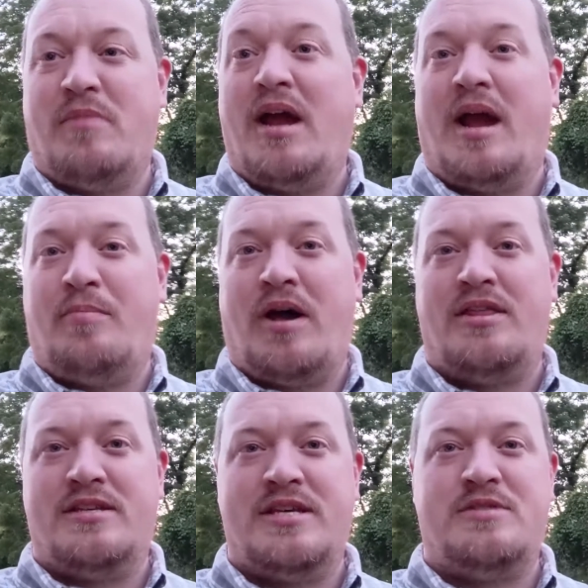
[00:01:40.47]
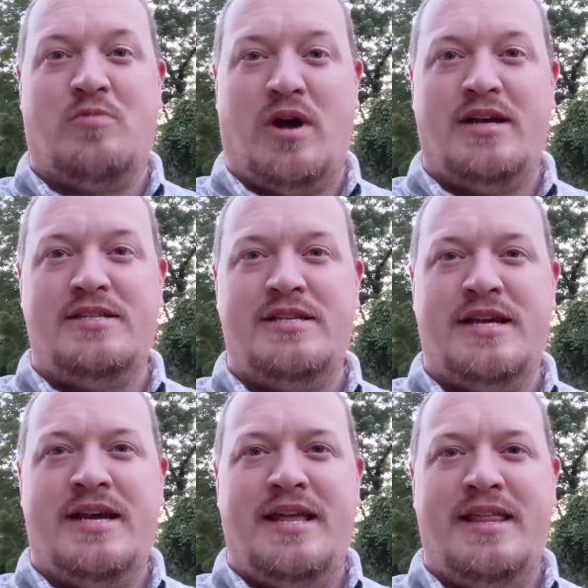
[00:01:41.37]
My hypothesis was
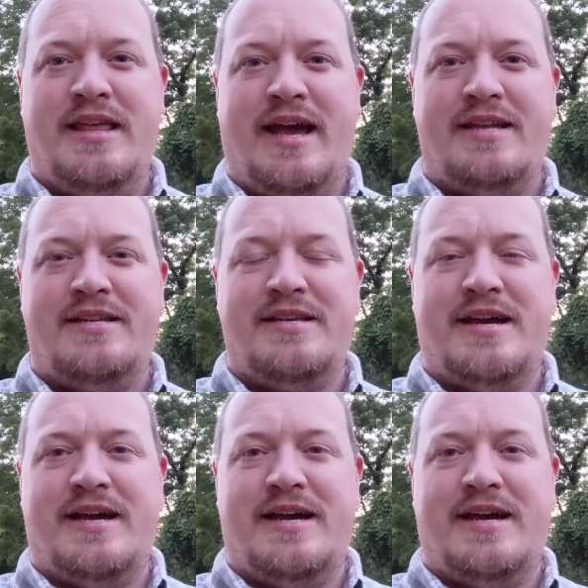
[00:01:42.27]
that